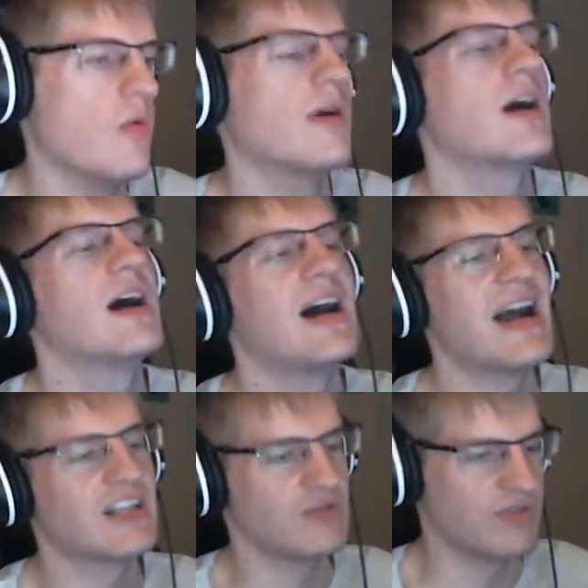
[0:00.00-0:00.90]

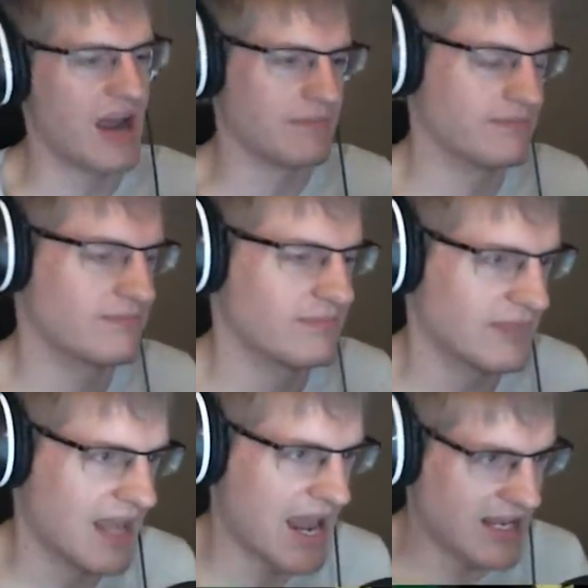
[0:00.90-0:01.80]
ah, crap.
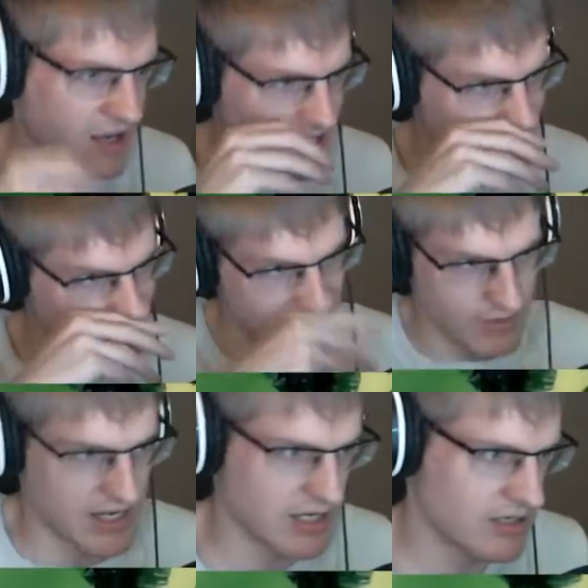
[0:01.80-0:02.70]
I got
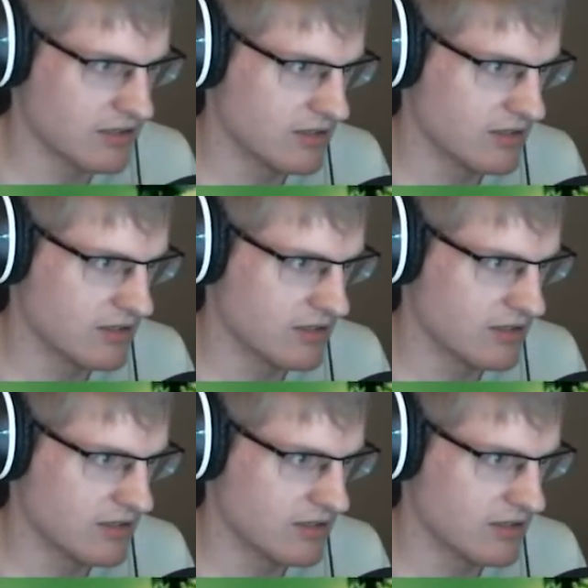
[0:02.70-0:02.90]
incinerated.